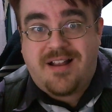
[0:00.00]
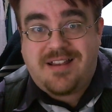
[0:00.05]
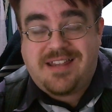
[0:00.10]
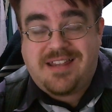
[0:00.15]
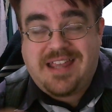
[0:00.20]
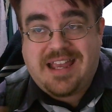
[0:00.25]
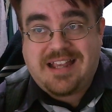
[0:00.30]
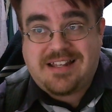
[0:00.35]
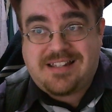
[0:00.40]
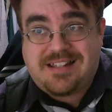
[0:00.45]

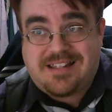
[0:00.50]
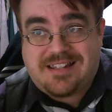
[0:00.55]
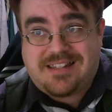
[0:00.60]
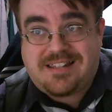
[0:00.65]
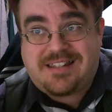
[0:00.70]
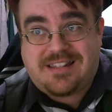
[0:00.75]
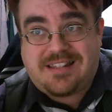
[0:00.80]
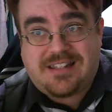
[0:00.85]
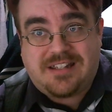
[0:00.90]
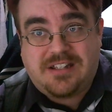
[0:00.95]

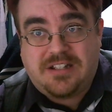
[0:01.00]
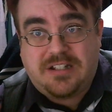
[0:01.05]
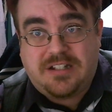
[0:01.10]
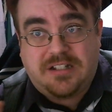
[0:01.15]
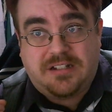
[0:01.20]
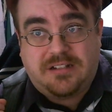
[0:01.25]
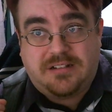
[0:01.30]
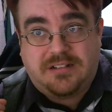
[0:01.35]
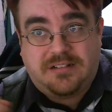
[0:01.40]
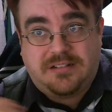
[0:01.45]
Yes,
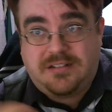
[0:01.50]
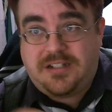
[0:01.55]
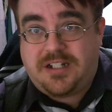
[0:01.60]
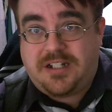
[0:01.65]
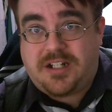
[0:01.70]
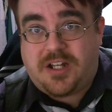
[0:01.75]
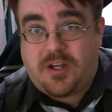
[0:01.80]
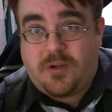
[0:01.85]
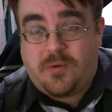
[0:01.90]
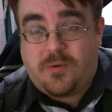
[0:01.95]

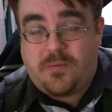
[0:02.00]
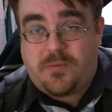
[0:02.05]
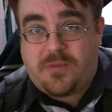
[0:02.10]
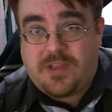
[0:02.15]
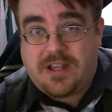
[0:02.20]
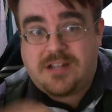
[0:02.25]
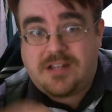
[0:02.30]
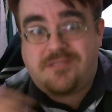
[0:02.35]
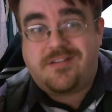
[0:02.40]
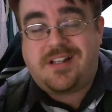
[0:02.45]

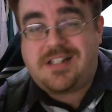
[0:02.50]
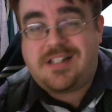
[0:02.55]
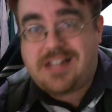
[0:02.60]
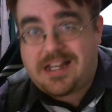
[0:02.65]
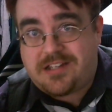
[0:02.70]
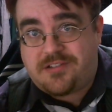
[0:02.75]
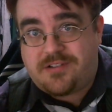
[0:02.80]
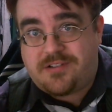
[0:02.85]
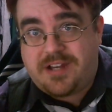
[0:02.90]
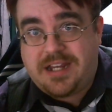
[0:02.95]
things are
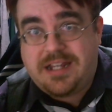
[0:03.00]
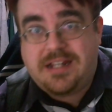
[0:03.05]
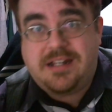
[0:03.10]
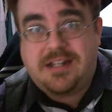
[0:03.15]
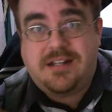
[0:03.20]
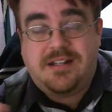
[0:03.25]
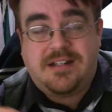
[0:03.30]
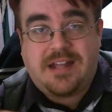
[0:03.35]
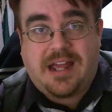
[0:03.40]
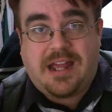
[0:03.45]

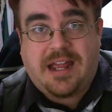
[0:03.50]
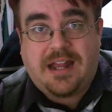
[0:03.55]
exaggerated,